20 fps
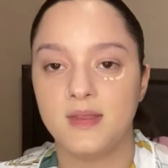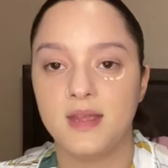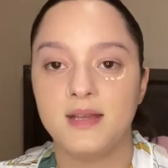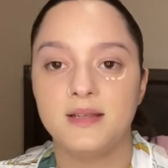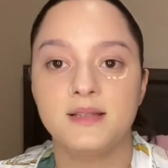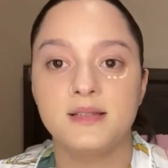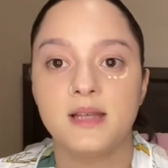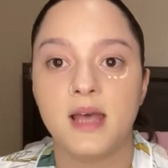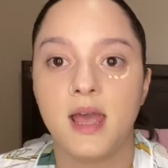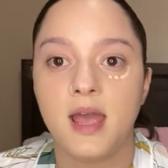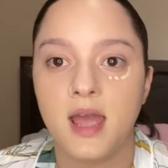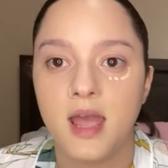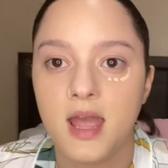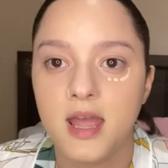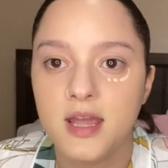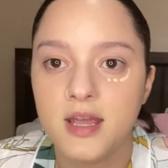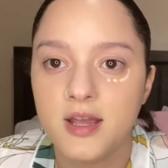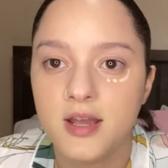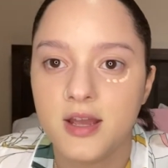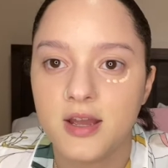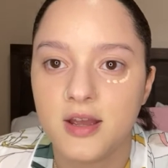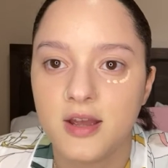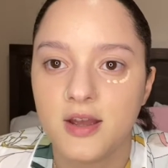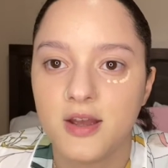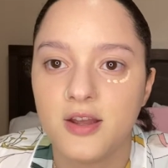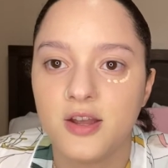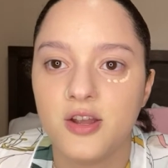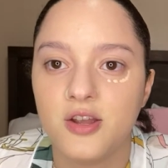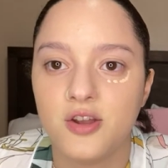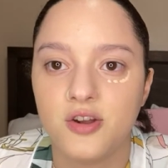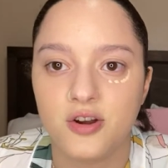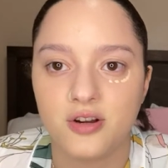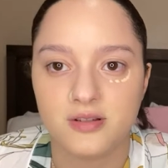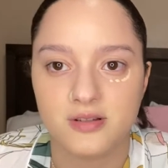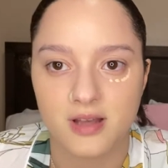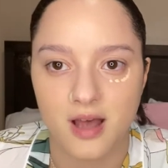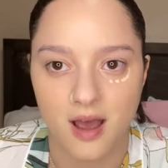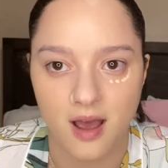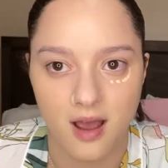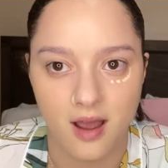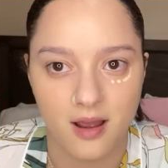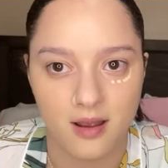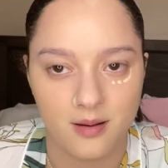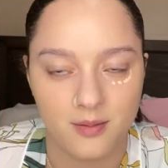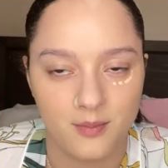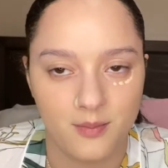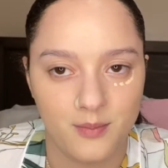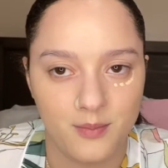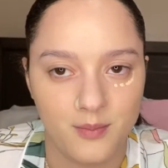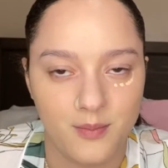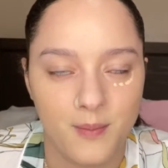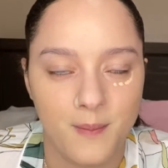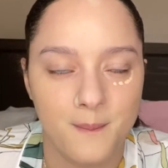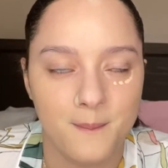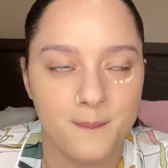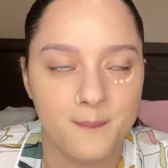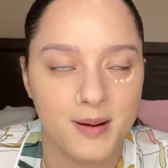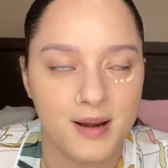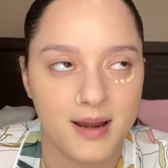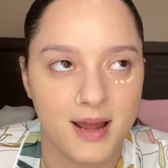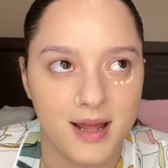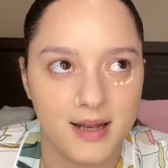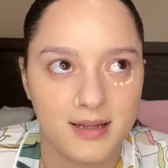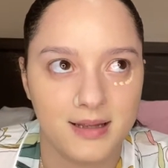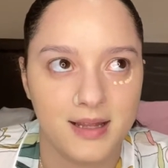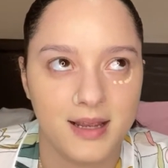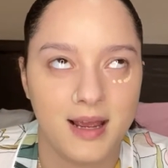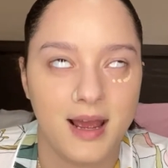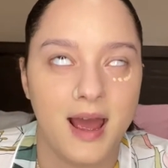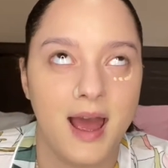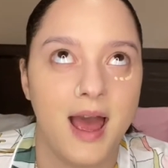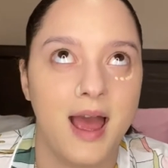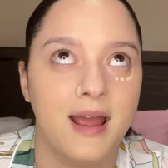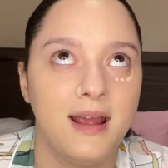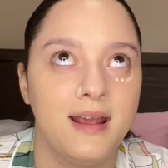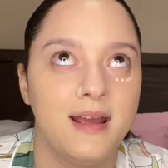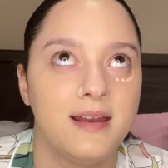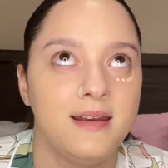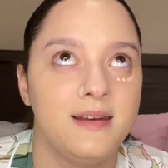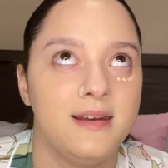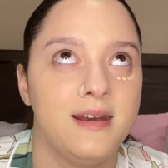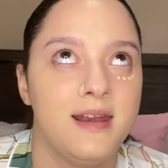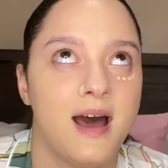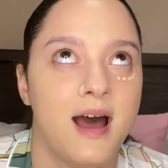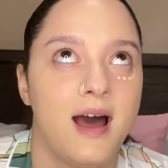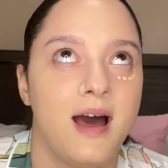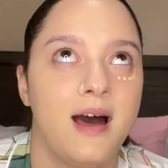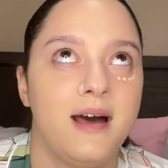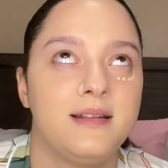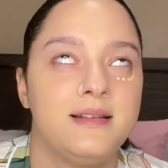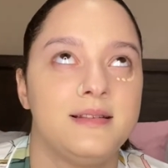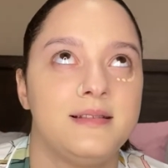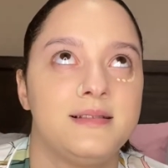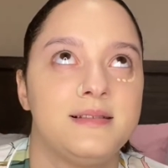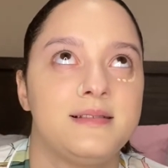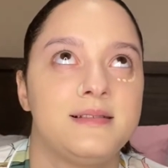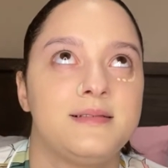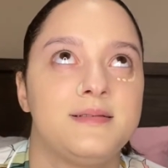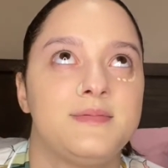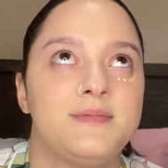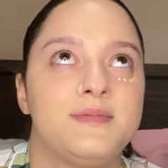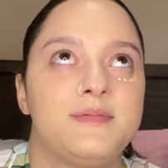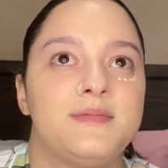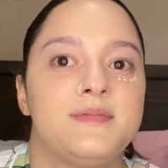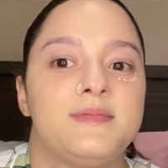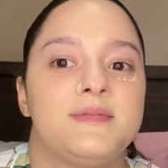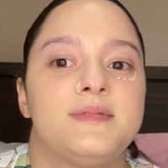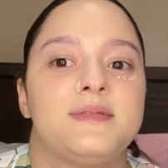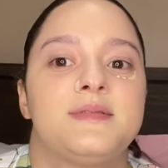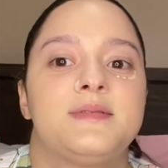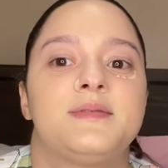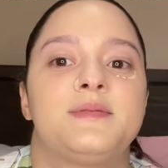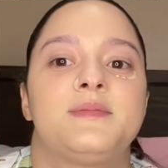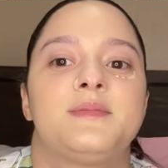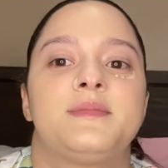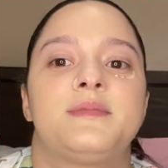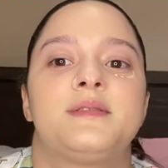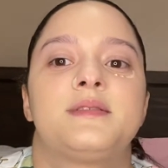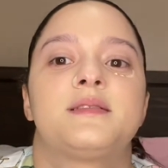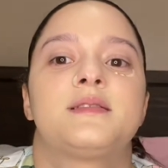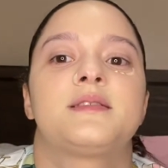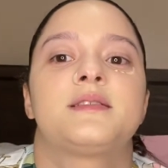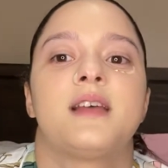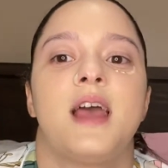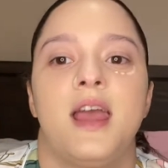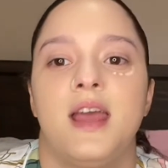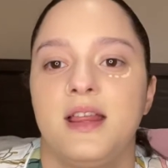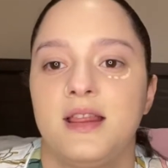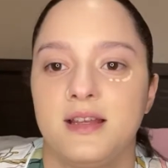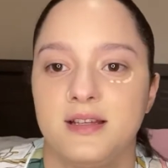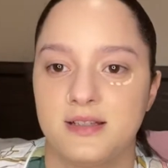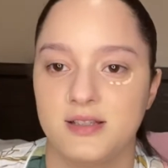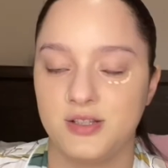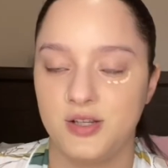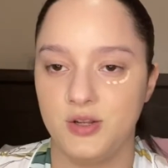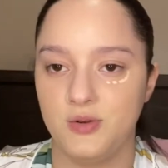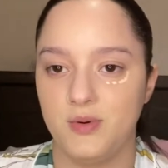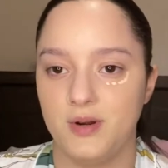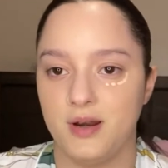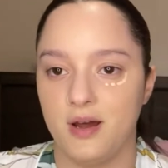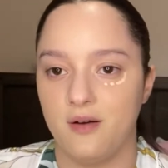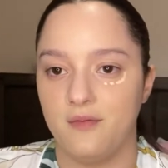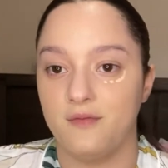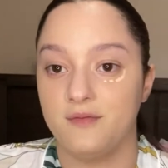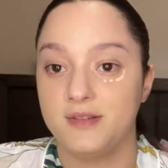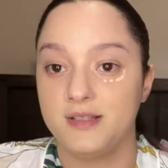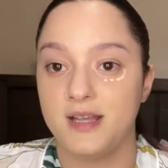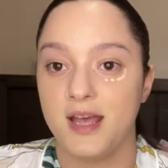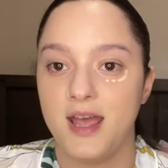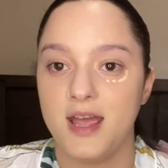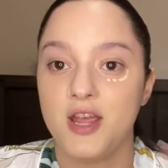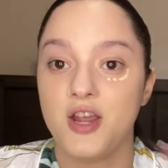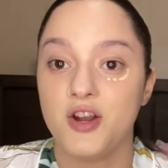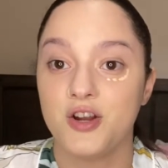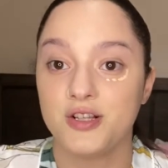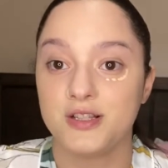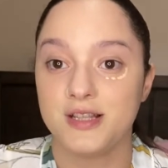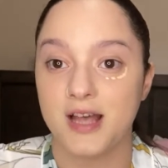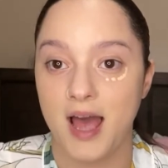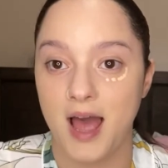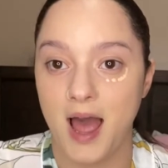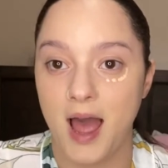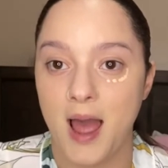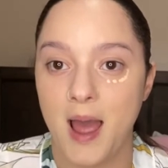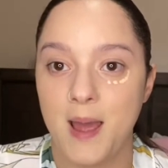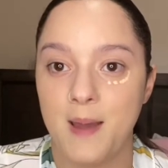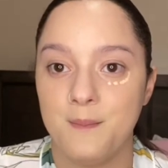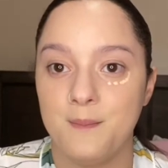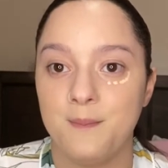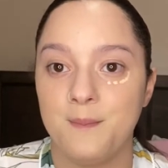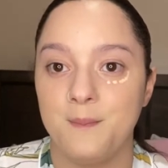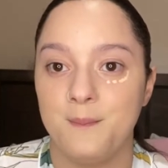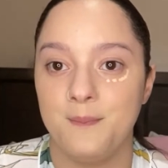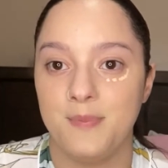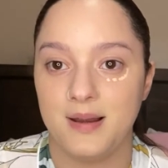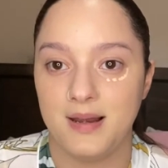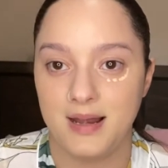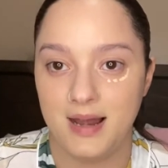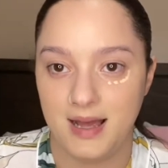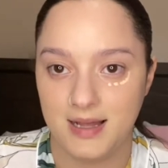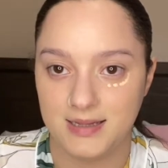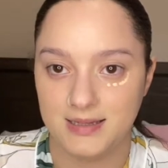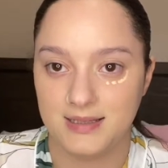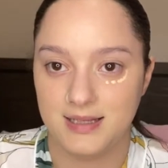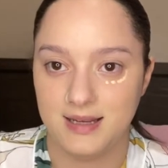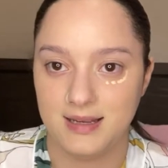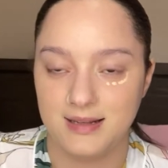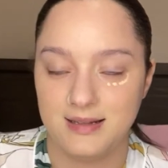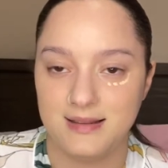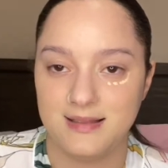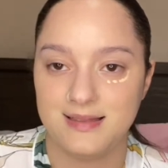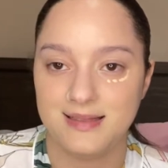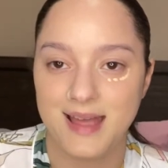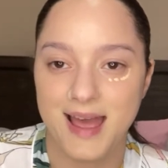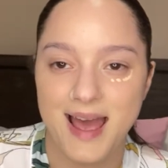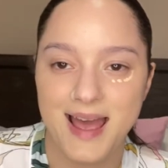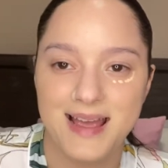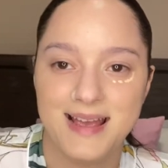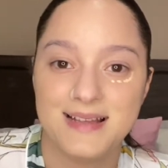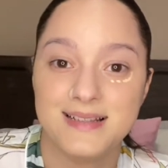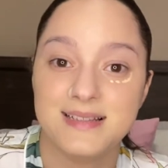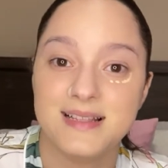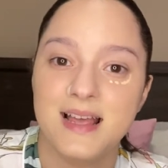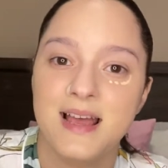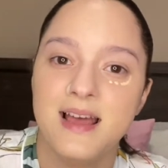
Take your time blending. I cannot say this to you enough. Take your time blending. That is